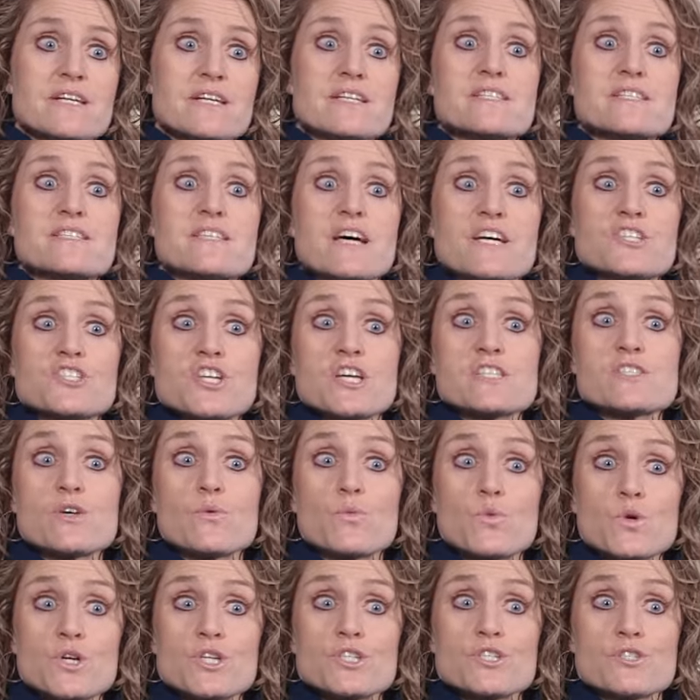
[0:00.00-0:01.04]
such as a
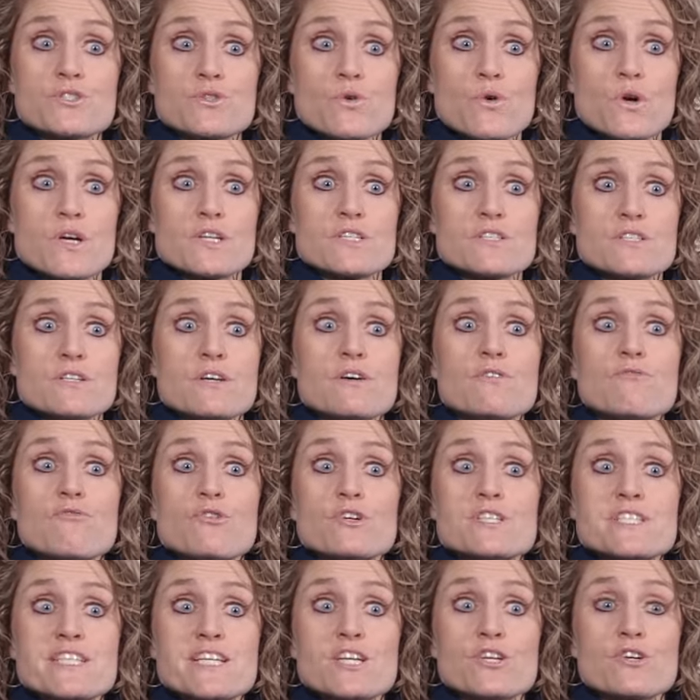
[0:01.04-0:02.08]
word sort for
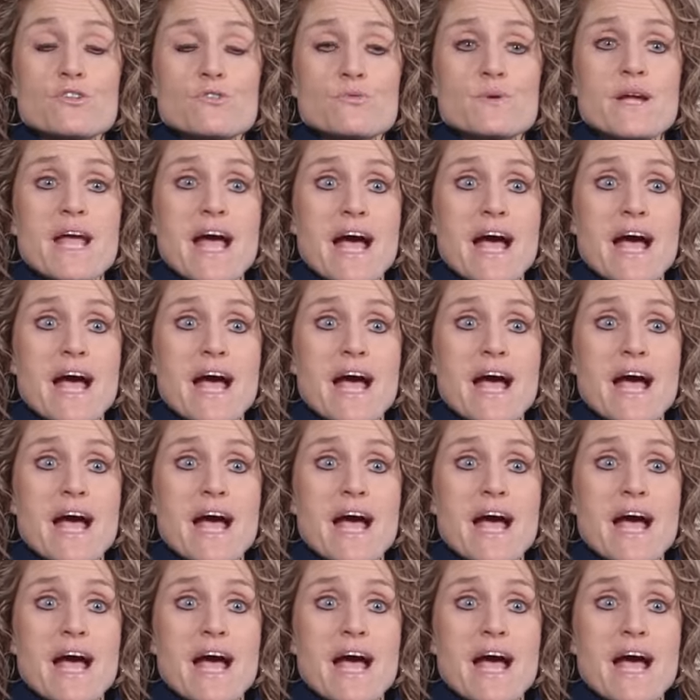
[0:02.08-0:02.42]
Tier 3